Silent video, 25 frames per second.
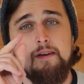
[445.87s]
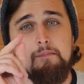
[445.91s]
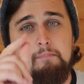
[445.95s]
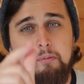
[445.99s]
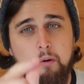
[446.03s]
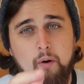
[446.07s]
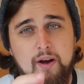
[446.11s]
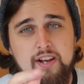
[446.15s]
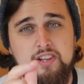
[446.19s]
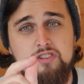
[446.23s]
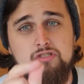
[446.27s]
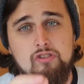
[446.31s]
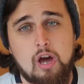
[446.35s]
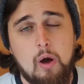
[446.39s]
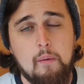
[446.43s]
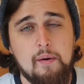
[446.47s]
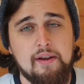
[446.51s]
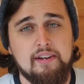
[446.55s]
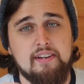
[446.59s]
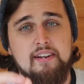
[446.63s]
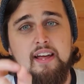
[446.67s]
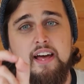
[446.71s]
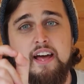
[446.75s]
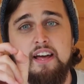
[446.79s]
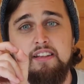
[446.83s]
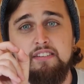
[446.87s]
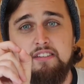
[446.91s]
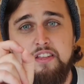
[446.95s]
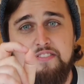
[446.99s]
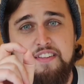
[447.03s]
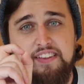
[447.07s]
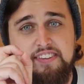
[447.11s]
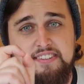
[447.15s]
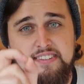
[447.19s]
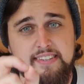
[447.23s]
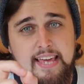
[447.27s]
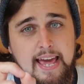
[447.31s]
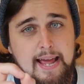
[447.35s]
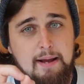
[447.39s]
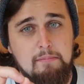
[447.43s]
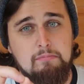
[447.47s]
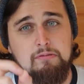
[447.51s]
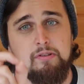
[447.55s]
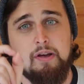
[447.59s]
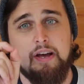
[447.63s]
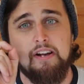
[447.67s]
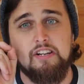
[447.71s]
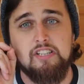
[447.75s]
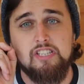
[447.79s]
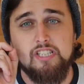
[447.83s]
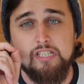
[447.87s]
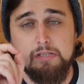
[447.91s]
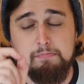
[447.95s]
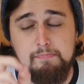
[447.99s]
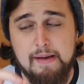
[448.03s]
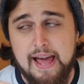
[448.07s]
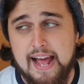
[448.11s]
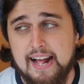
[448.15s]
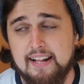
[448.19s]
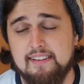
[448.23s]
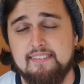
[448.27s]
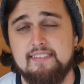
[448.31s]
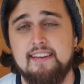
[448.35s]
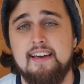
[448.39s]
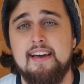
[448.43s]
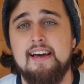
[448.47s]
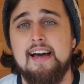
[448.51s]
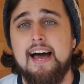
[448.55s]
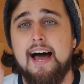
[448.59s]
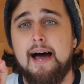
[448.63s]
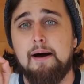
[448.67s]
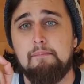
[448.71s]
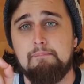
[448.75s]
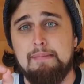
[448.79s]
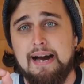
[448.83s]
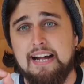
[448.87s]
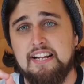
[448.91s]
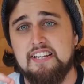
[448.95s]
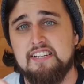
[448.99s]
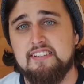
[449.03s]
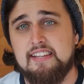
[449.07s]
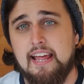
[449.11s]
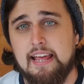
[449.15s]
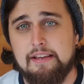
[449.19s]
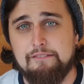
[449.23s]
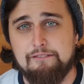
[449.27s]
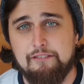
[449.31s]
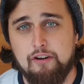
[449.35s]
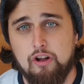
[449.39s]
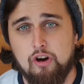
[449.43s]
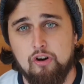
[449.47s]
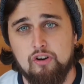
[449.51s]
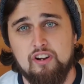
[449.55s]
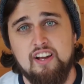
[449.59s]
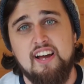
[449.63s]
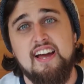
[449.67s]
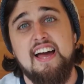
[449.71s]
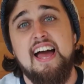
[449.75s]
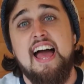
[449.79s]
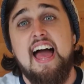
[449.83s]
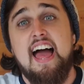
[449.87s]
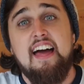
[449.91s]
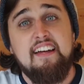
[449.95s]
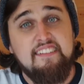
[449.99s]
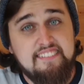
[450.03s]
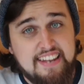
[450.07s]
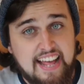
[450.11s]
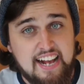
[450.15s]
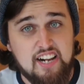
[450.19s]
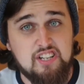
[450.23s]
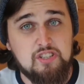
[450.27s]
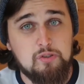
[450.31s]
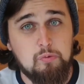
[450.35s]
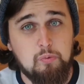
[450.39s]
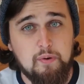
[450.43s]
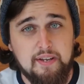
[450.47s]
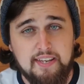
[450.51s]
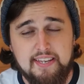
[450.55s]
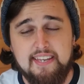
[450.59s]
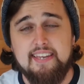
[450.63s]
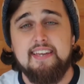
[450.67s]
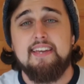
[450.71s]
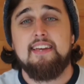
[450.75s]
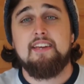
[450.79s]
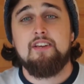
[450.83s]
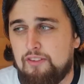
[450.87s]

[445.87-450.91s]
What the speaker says: Your boy is going to this game, so expect a match day vlog next week.